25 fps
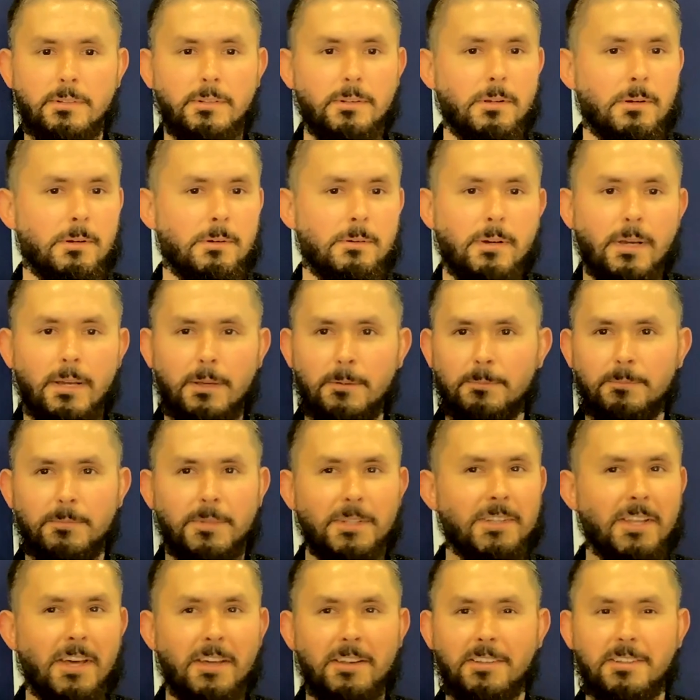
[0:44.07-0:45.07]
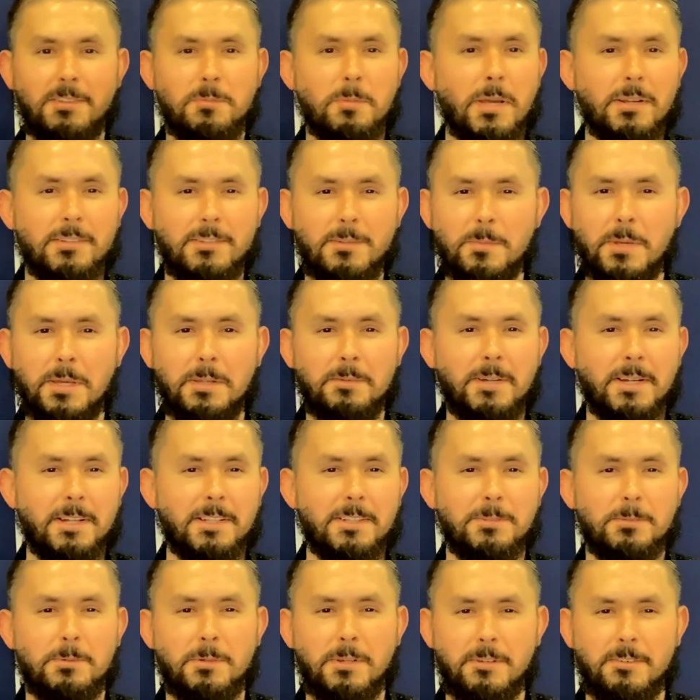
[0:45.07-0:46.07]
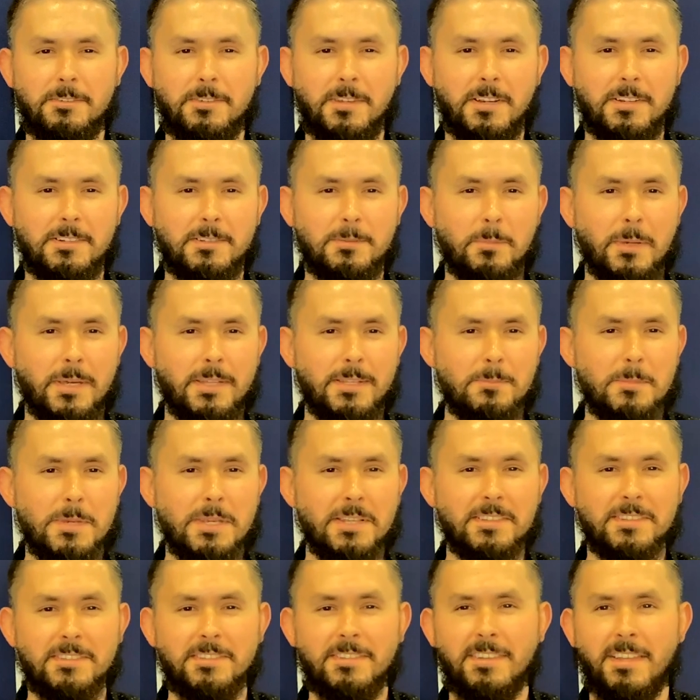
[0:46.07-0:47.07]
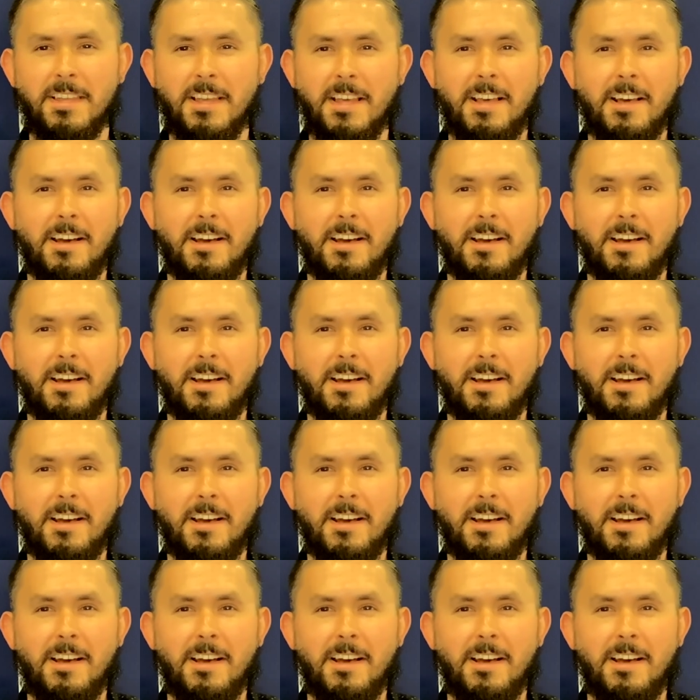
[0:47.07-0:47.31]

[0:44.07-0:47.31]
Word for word: You know, I did not expect to be in regulatory affairs by any means.